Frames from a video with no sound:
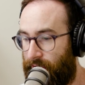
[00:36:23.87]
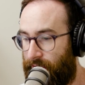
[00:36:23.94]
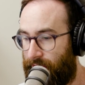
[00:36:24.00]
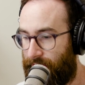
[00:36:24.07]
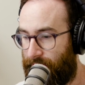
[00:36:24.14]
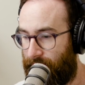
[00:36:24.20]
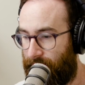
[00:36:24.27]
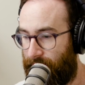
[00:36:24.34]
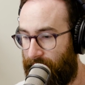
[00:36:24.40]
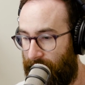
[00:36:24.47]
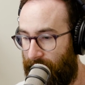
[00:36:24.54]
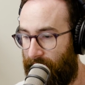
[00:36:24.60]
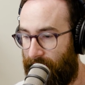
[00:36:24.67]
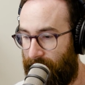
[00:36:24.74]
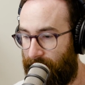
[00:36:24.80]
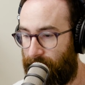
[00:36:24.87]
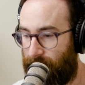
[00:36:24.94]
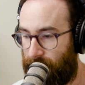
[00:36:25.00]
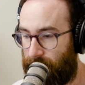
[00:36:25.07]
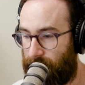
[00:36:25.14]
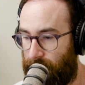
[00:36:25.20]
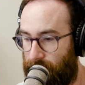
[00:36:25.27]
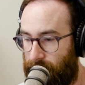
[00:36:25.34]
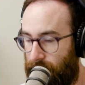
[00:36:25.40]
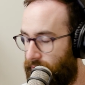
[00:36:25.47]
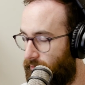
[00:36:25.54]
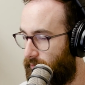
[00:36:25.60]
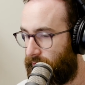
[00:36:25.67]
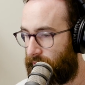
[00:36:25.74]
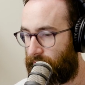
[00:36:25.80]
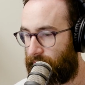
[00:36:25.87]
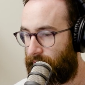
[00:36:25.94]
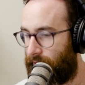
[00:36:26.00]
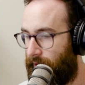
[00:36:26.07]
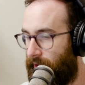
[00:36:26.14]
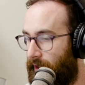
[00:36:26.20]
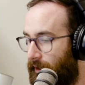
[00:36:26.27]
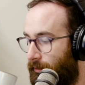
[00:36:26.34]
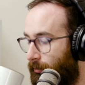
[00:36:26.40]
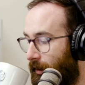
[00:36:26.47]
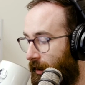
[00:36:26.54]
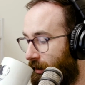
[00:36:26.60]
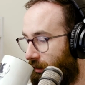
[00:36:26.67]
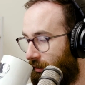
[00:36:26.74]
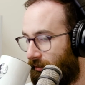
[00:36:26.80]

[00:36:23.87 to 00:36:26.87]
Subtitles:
So yeah, I learnt the hard way.